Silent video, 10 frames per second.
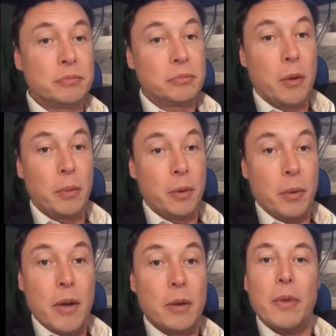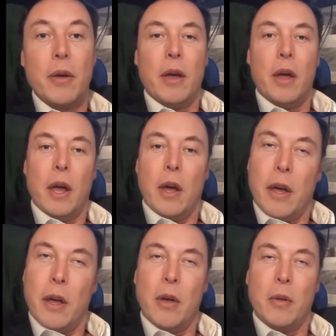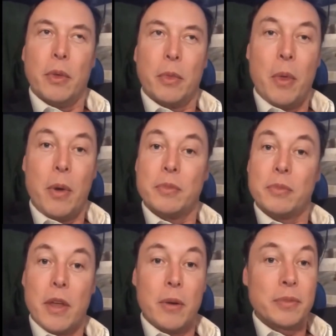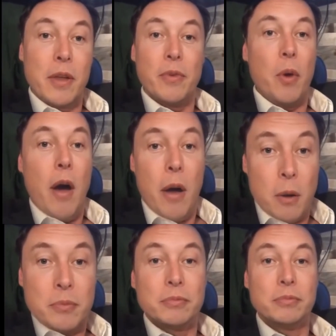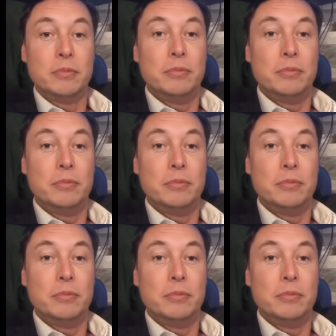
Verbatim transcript: impersonate individuals, or violate personal privacy.